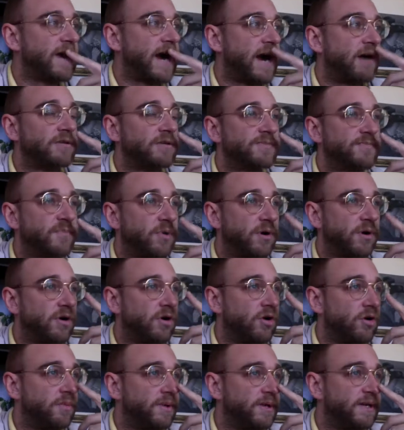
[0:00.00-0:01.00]
was born
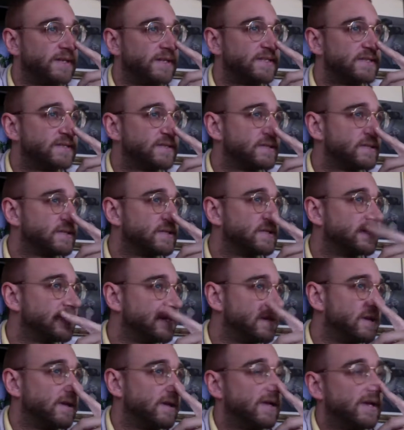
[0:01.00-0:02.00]
homeless.
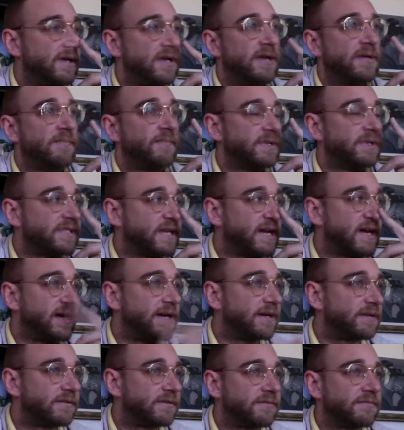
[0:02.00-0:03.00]
My
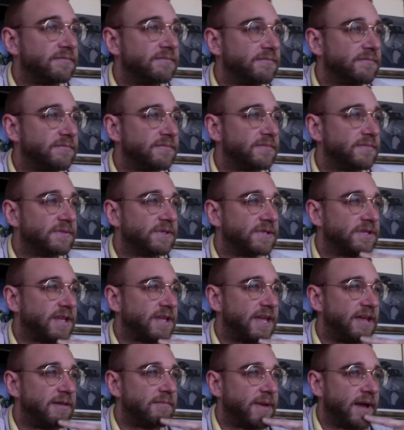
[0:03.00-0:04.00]
dad
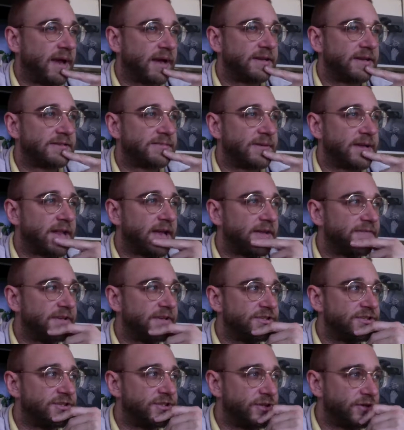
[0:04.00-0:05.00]
came back into my life
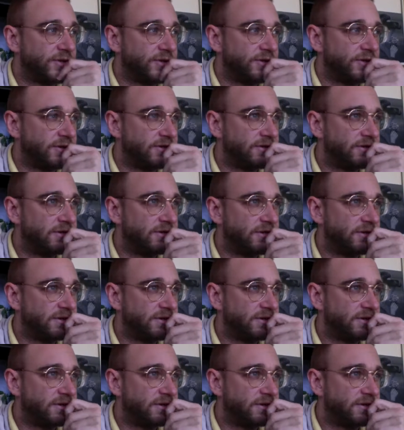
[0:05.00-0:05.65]
at 2